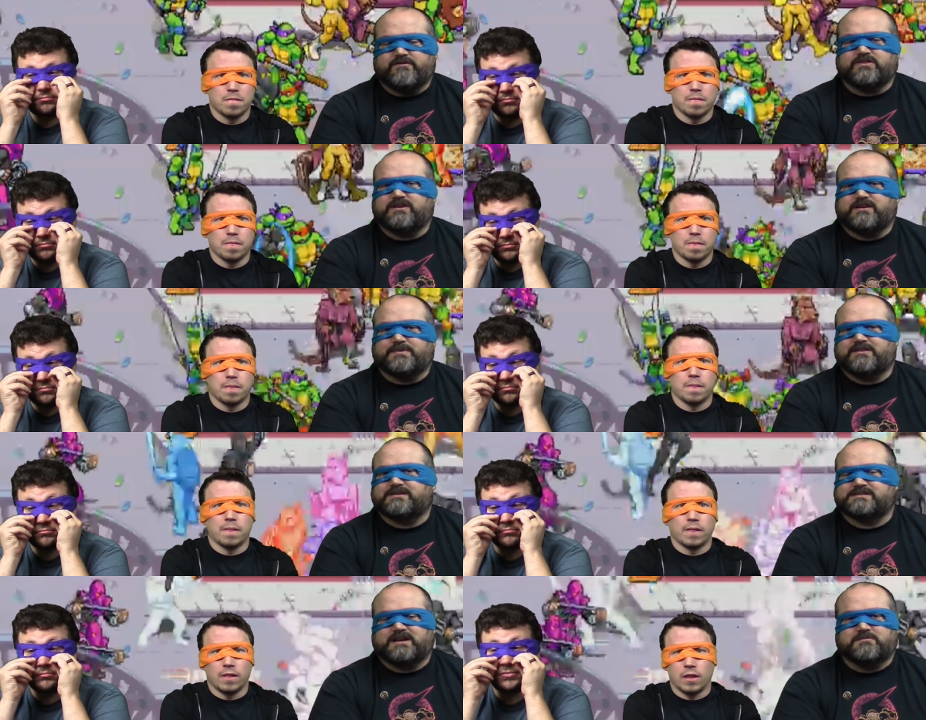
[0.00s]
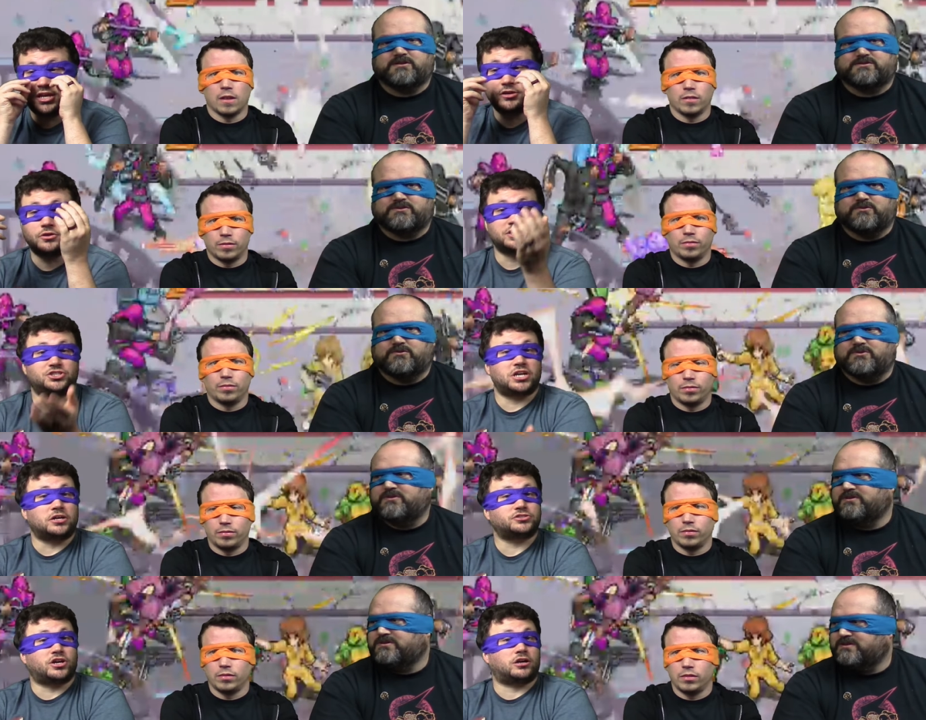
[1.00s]
Speaker 1: everything about this game. Yeah, you can cool.
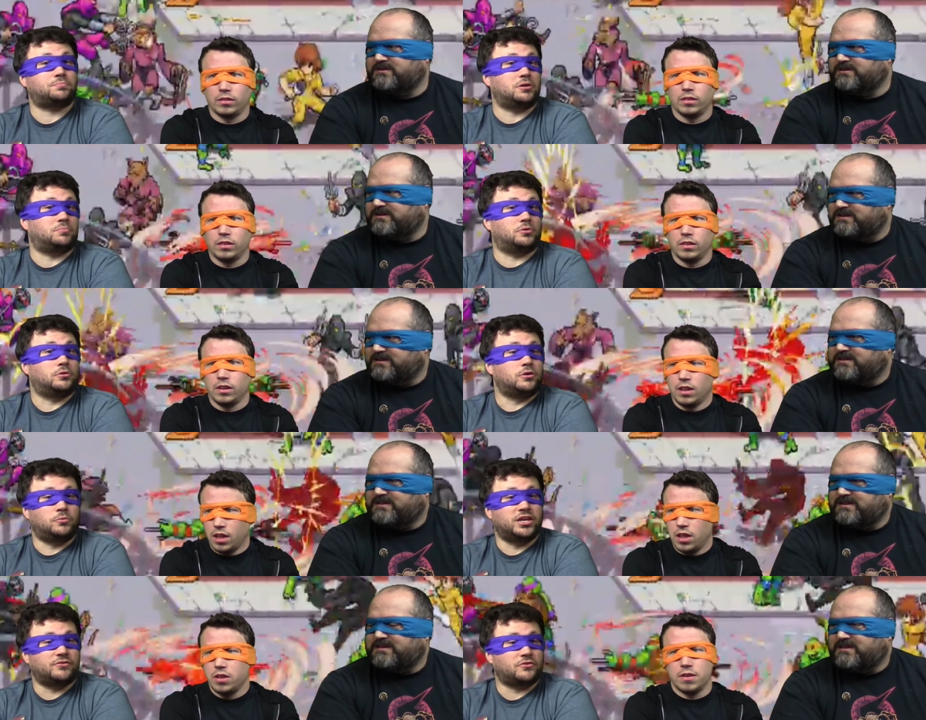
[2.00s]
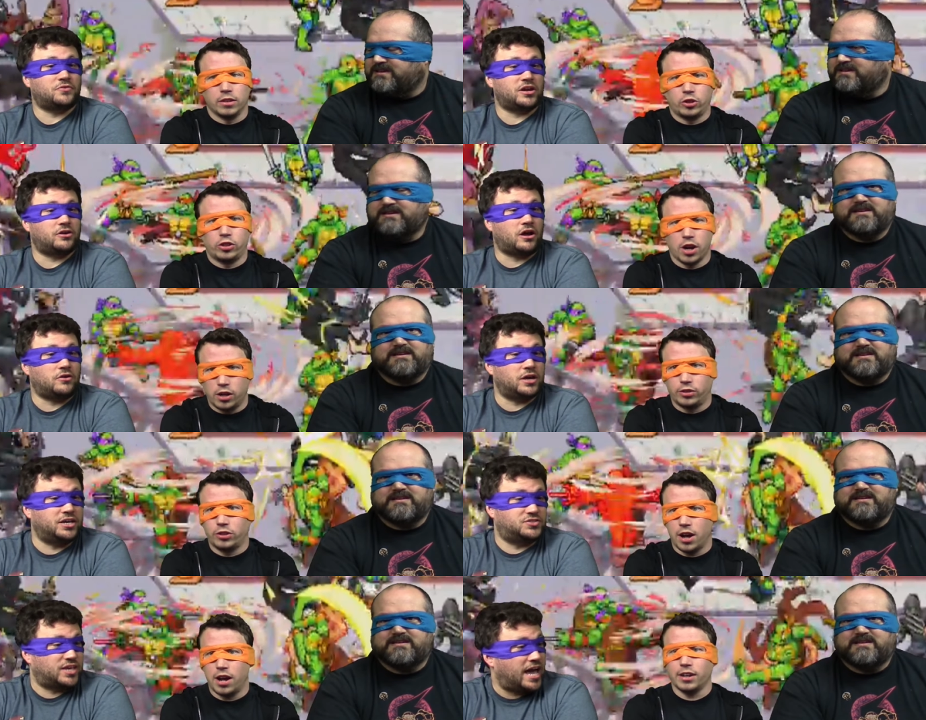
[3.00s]
shell shock people. We never figured
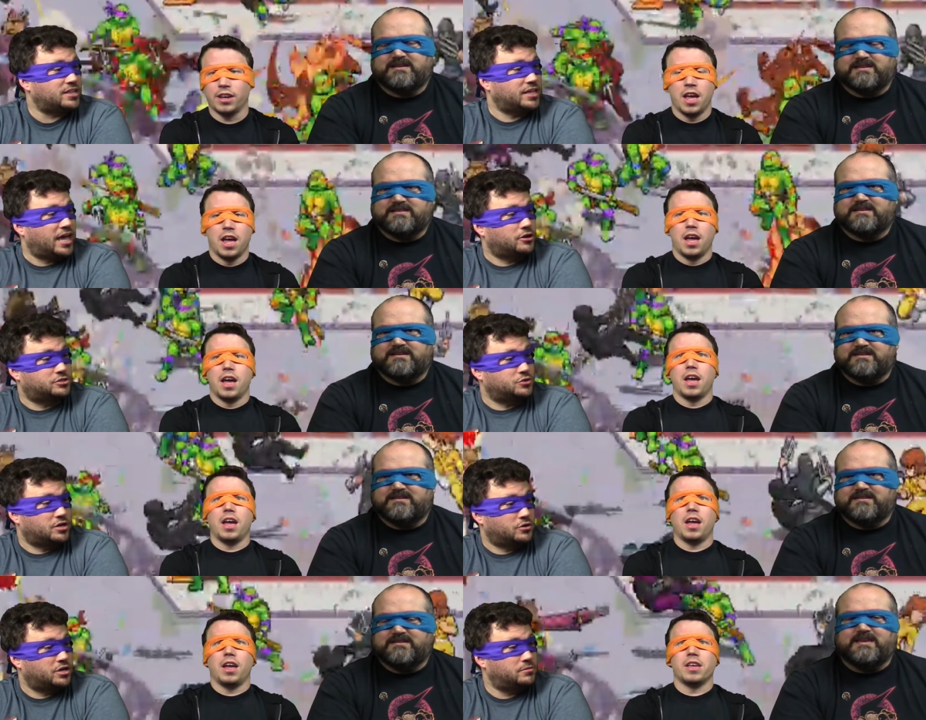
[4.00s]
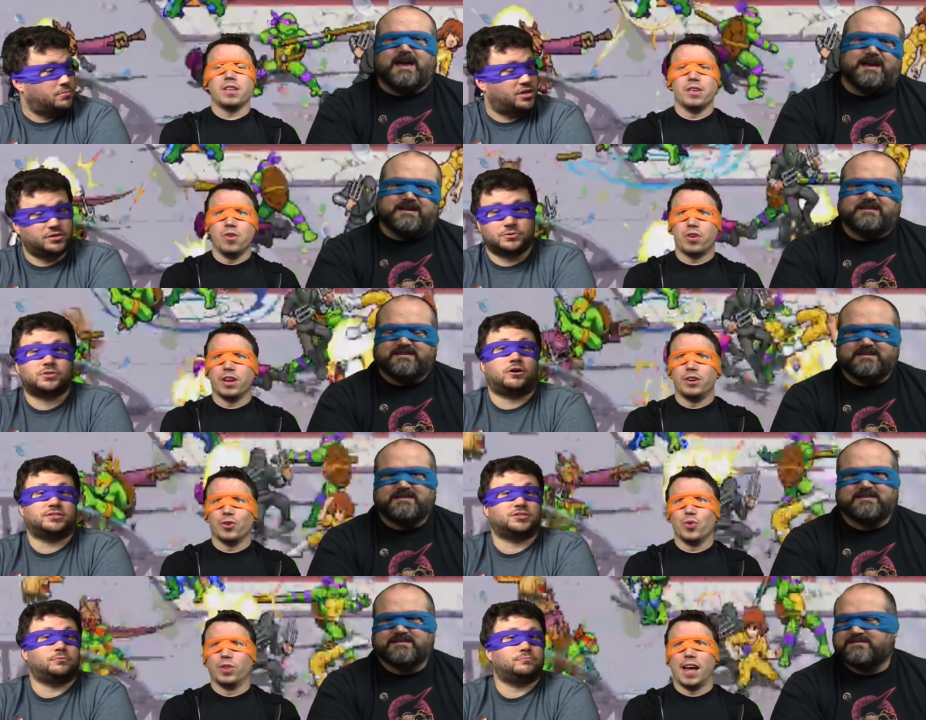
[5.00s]
out exactly how to trigger it. Yeah, you it can
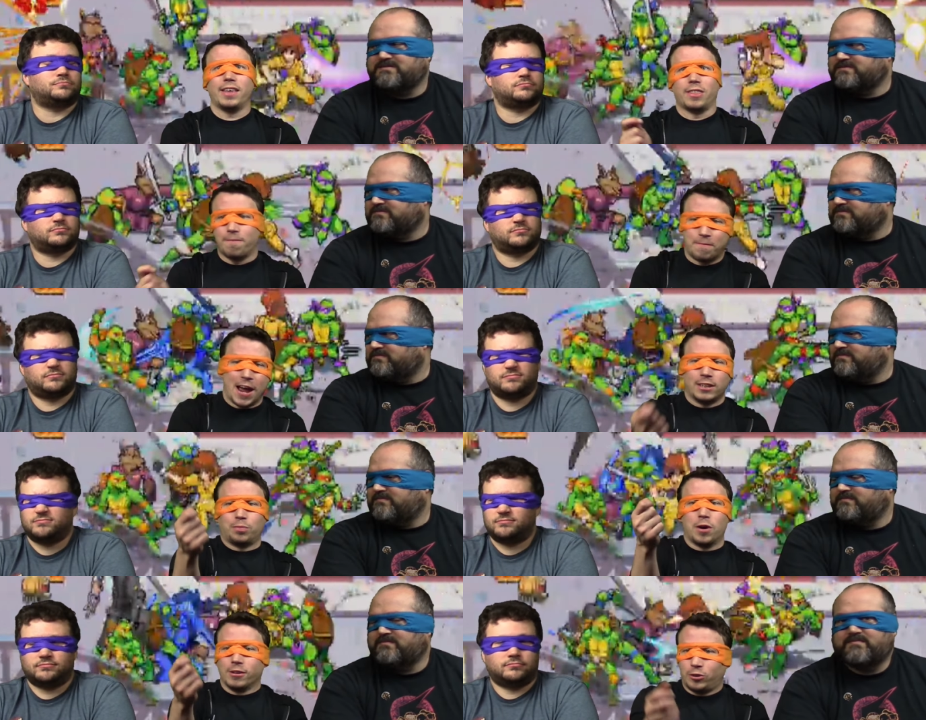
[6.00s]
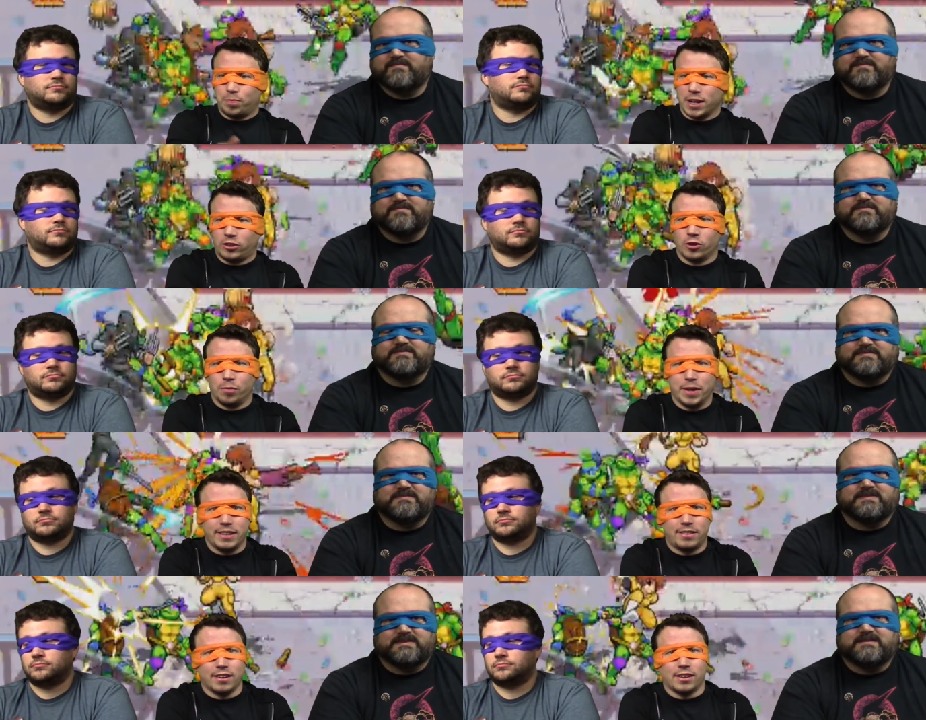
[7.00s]
awesome. do
Speaker 2: like the fastball special
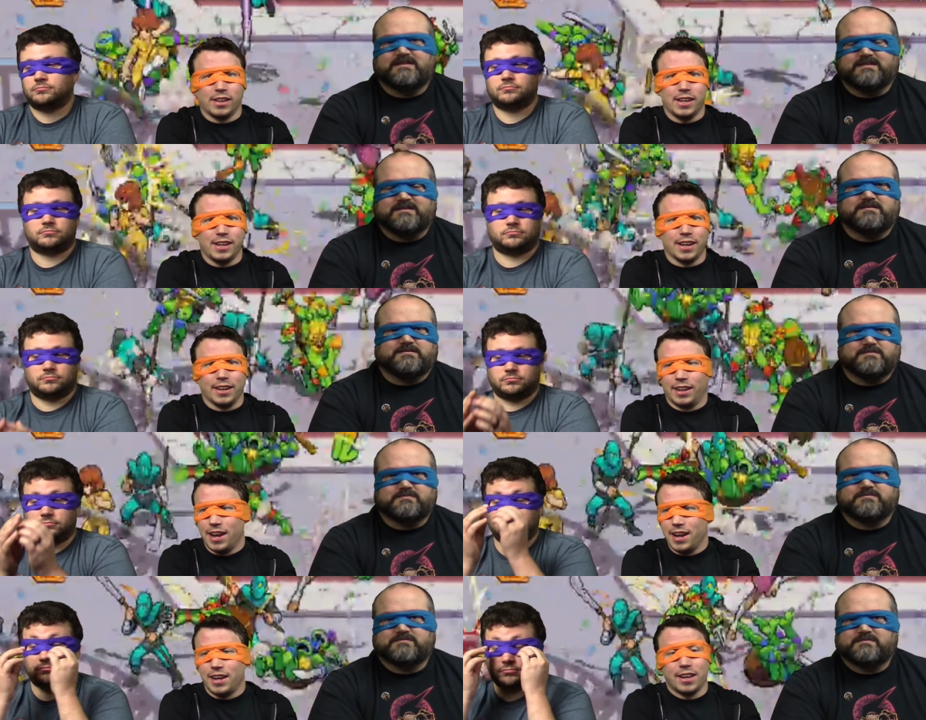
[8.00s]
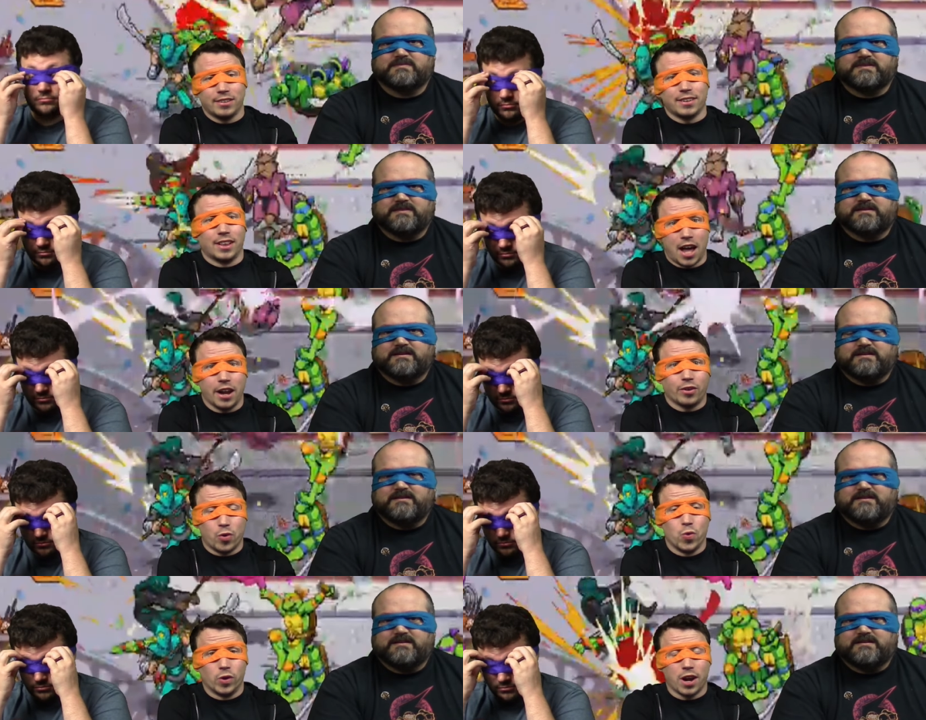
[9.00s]
basically, and like there's a lot
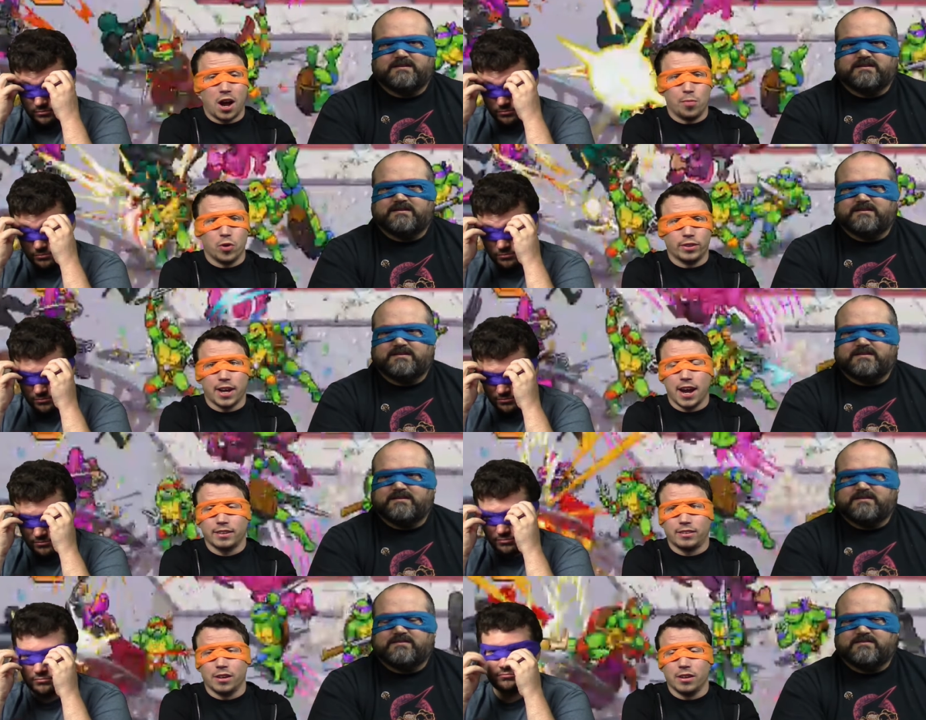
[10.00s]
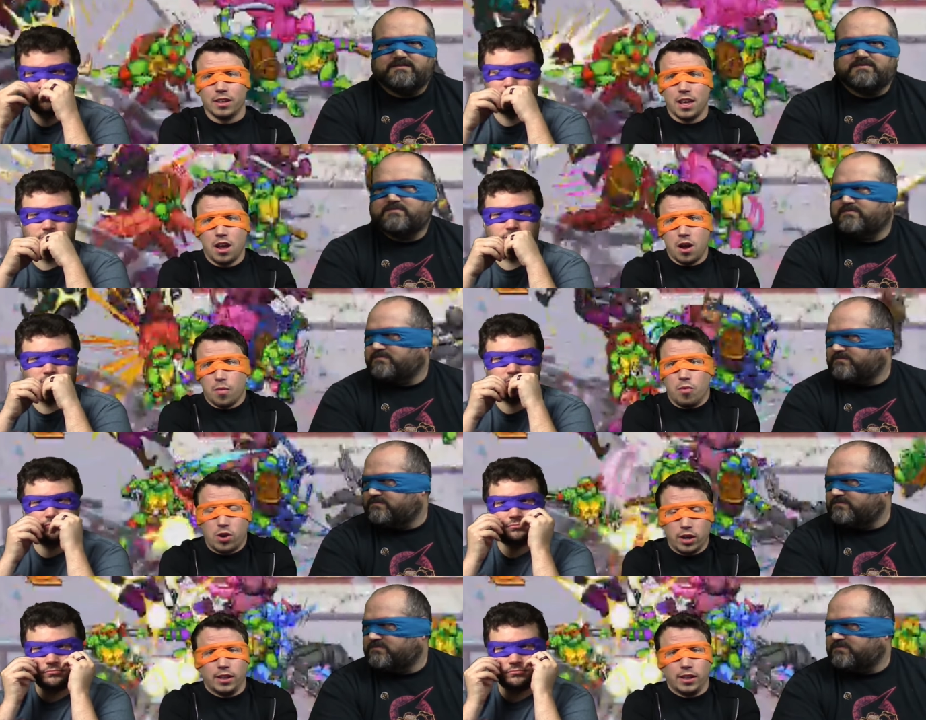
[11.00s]
of cool combo attacks that, more